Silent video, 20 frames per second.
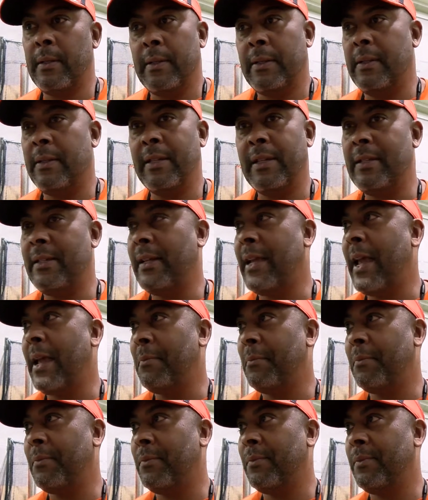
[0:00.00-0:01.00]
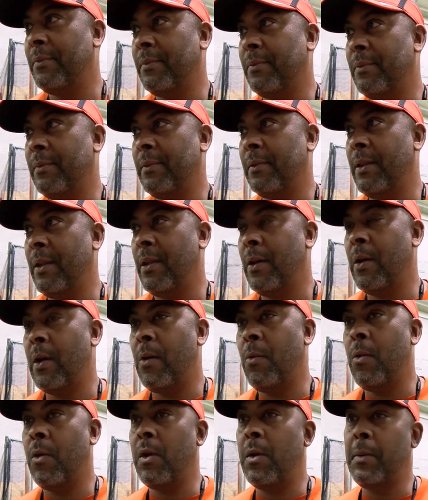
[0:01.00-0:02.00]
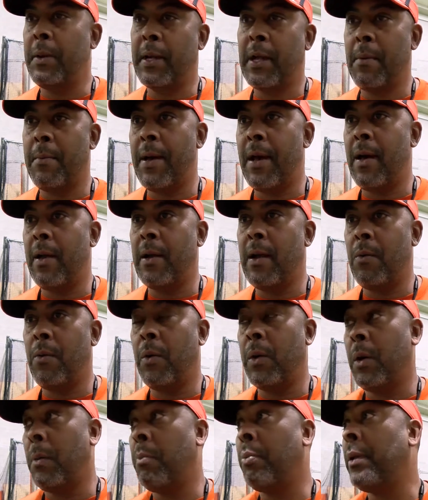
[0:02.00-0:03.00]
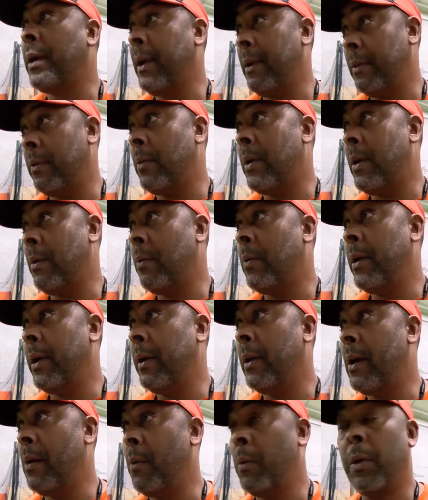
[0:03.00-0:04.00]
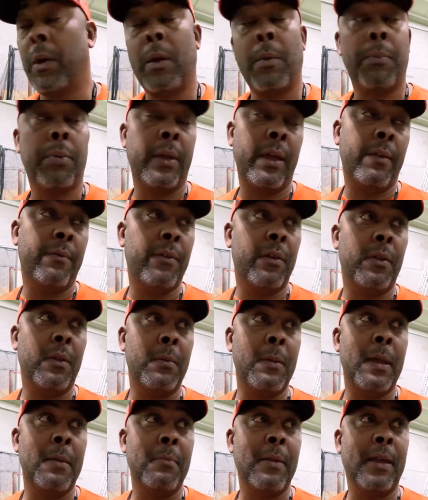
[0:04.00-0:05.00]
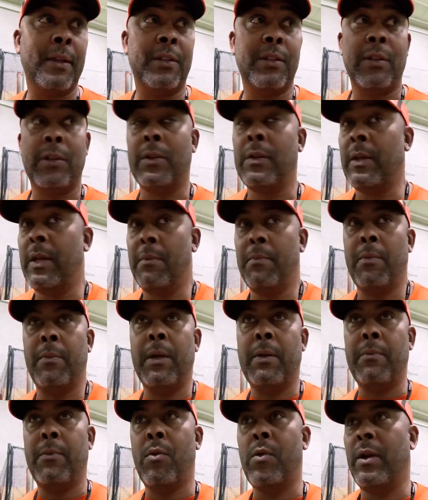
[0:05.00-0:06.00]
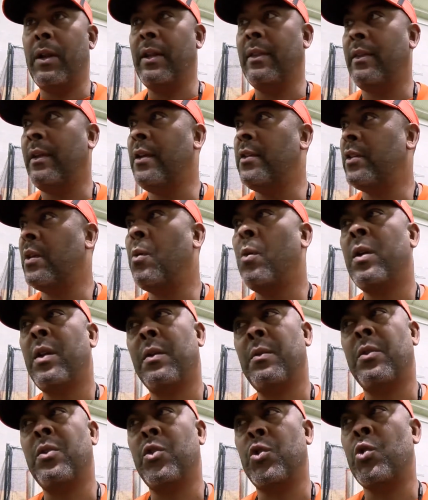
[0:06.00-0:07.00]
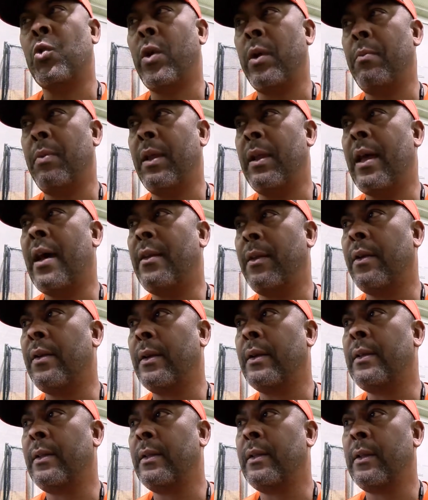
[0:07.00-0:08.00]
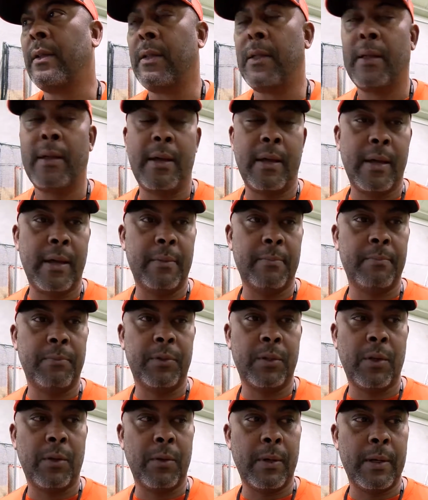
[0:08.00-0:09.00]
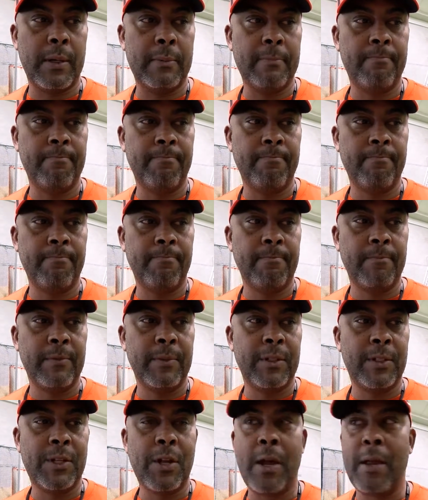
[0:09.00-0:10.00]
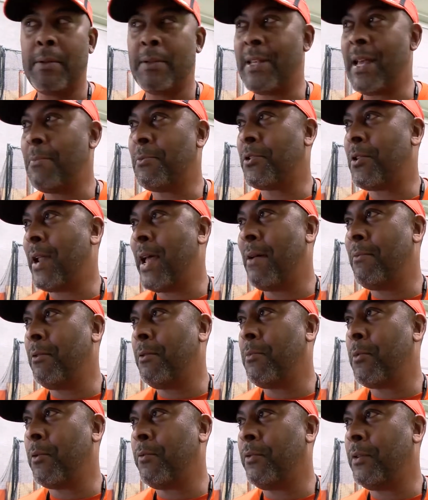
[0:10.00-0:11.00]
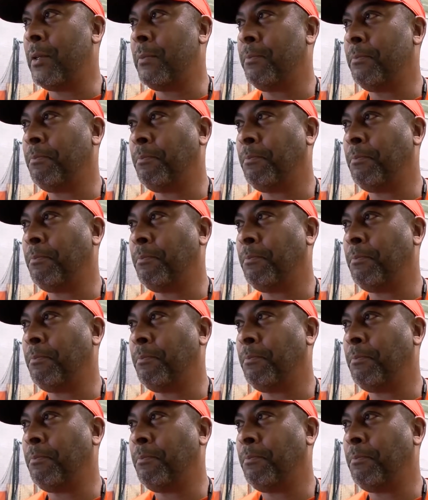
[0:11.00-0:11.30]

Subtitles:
It's an easy game. You know, I want them to come out. I want them to play it the right way. I want them to play it for them then next year. But more than anything else, I want them to enjoy being out here. It's time to start having a little more fun.